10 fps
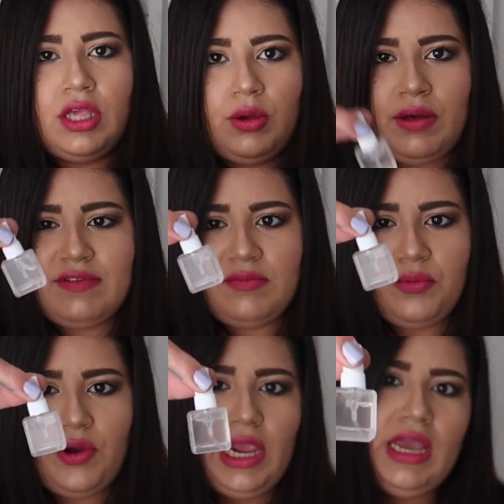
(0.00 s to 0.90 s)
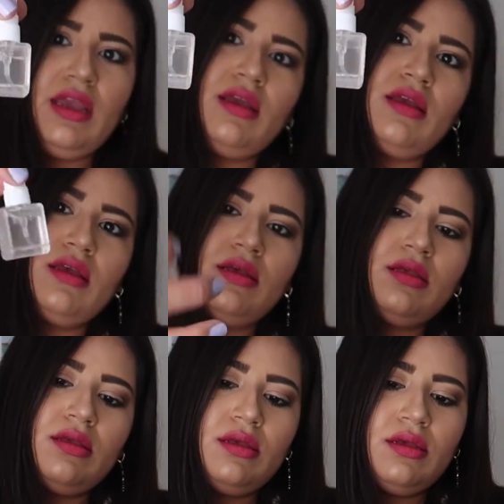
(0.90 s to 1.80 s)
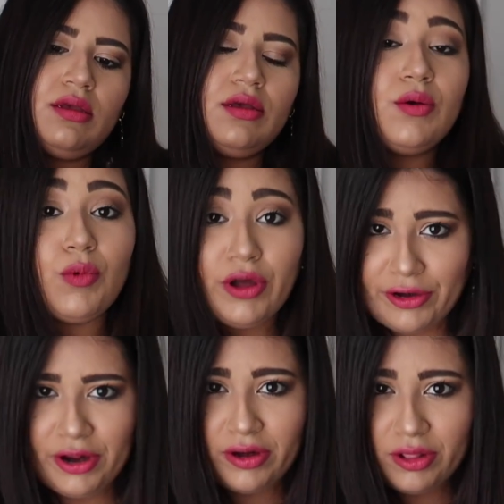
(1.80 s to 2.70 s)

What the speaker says: You have a spray, water not